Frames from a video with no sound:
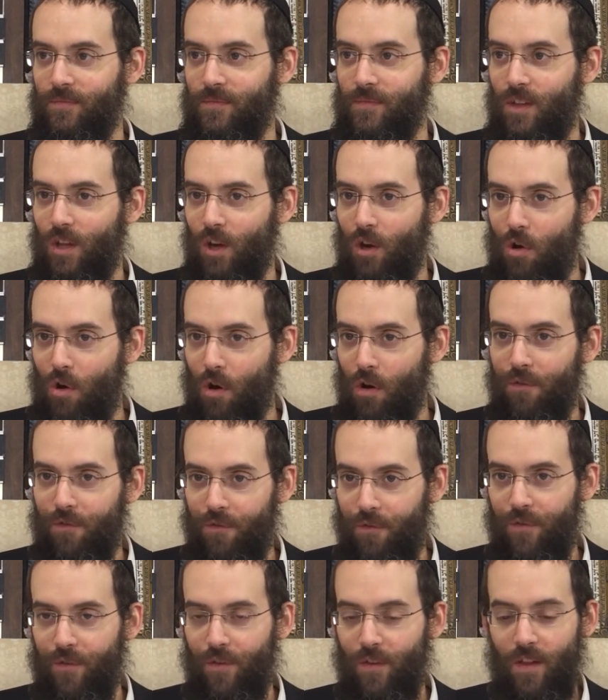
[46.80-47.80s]
The
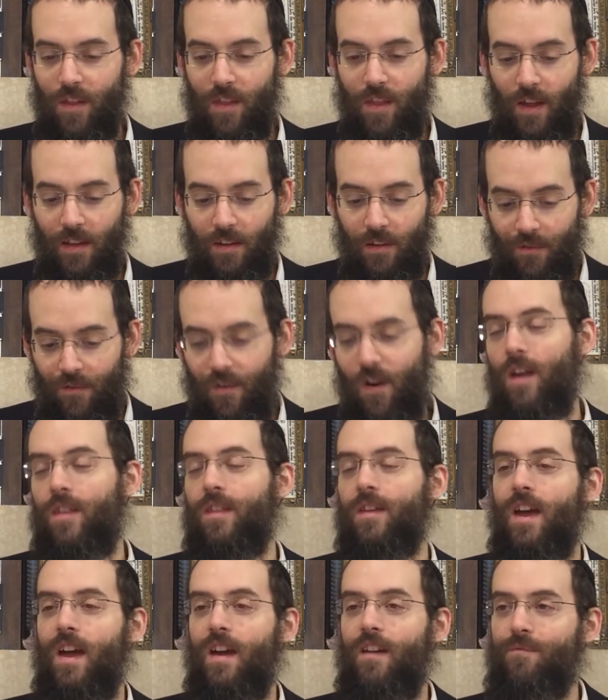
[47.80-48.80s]
guf that the
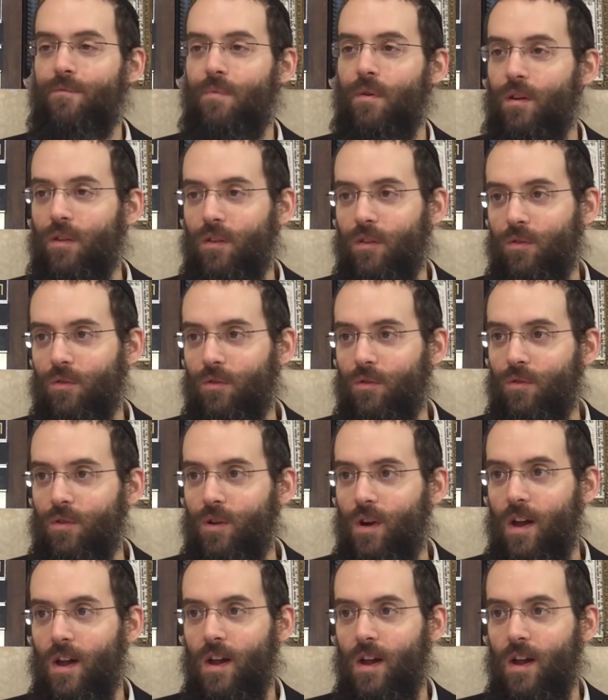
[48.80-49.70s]
father gave birth to